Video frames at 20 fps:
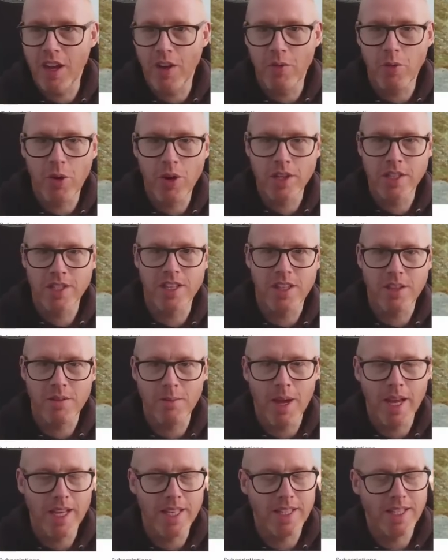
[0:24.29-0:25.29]
I've worked in the
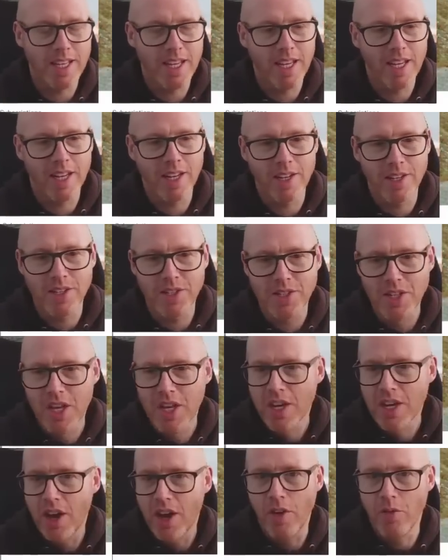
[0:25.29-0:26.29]
main dealers,
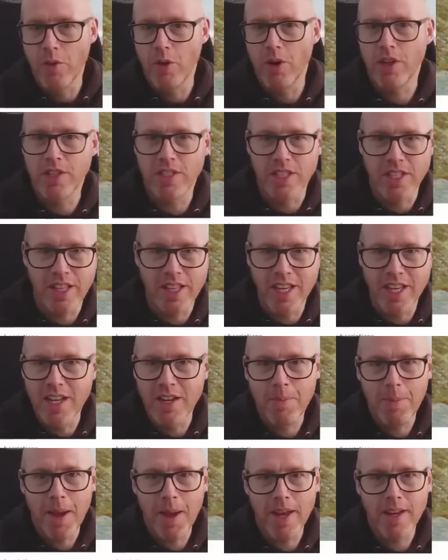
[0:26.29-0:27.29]
I've worked in
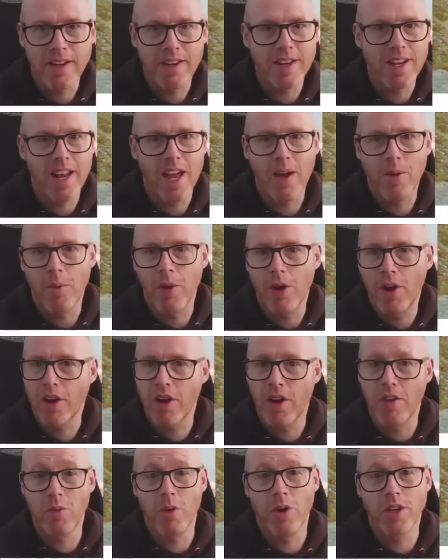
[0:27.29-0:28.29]
independent
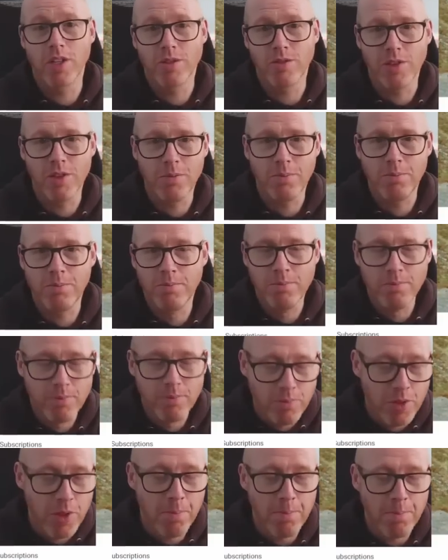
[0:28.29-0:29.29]
network, I've worked for
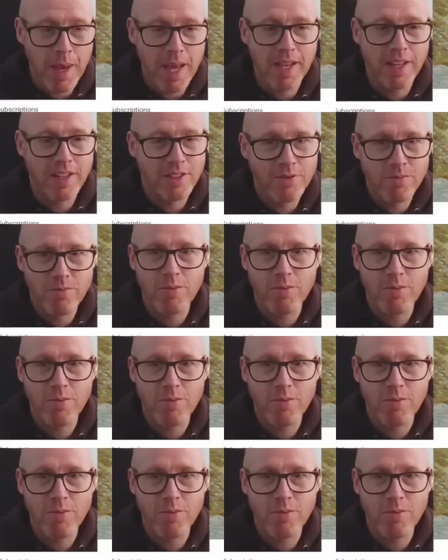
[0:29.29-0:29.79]
the big